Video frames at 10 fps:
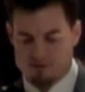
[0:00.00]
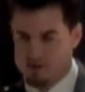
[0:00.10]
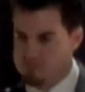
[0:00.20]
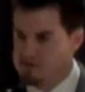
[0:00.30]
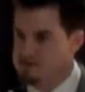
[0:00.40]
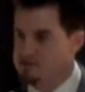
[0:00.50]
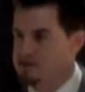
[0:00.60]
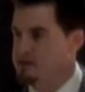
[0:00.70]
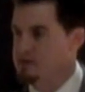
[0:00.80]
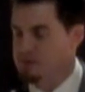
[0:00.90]
companies on a
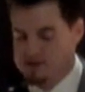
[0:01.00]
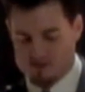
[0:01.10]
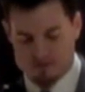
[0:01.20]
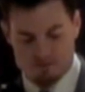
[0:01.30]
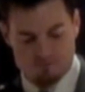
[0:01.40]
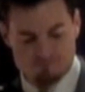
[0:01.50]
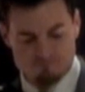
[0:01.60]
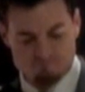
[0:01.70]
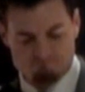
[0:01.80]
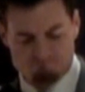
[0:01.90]
daily basis.
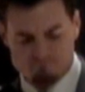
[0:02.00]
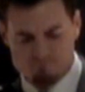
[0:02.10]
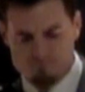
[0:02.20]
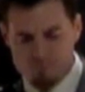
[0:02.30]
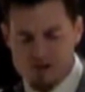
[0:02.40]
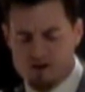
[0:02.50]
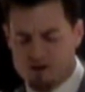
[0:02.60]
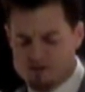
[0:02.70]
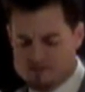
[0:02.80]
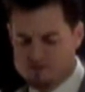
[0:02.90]
I
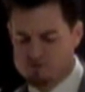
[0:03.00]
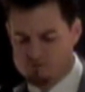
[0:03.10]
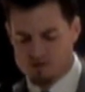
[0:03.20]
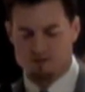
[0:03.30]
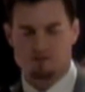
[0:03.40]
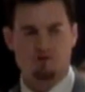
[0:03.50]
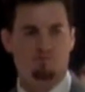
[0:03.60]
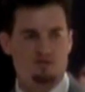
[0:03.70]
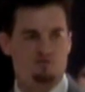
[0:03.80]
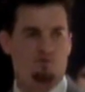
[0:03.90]
honestly do not tell you
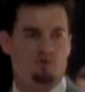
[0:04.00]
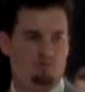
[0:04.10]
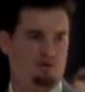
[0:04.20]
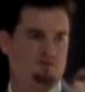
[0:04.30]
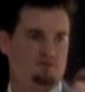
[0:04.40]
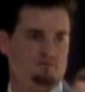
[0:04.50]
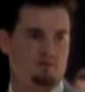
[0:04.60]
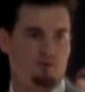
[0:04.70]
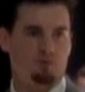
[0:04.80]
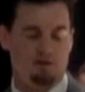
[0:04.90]
my story to boast.
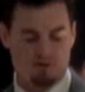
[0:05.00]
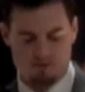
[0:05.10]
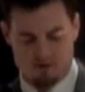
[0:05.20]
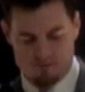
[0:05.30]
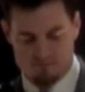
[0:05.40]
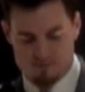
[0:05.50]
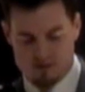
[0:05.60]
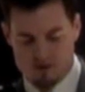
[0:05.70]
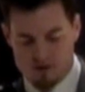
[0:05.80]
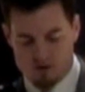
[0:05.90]
I really do not,
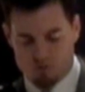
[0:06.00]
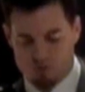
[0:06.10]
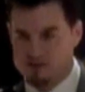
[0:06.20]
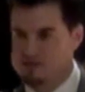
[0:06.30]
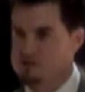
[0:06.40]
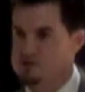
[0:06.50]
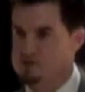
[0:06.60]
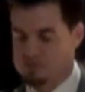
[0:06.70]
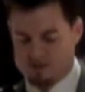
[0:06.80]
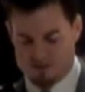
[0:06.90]
or bring attention to
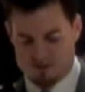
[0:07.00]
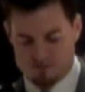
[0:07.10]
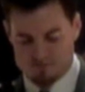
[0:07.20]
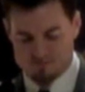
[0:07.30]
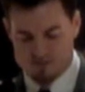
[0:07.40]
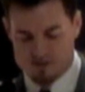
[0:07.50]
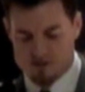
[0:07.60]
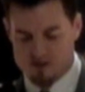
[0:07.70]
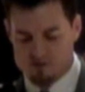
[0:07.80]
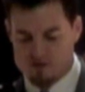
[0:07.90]
myself. I
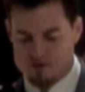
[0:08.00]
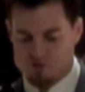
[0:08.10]
tell you this